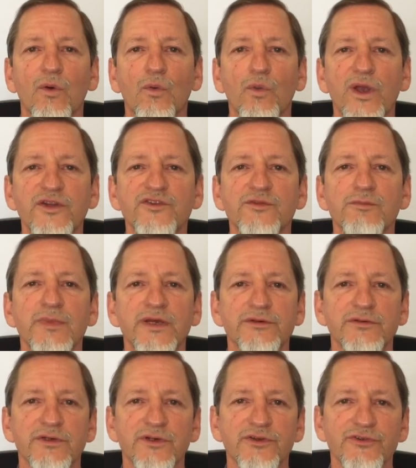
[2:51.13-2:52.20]
which
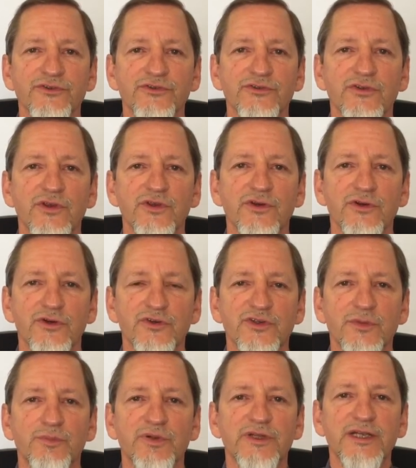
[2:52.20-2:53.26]
minerals you're
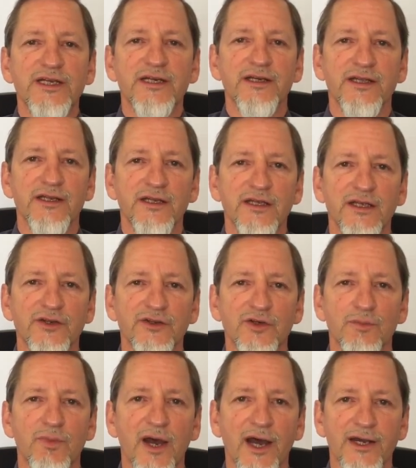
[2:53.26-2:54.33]
depleted in
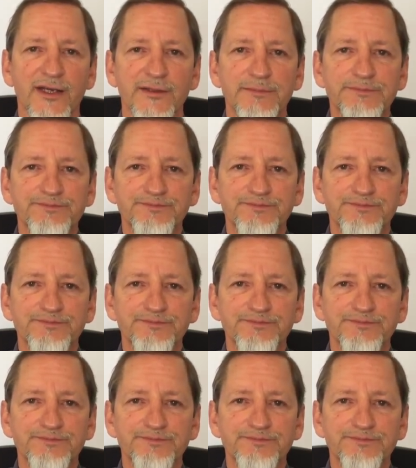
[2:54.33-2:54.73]
your body.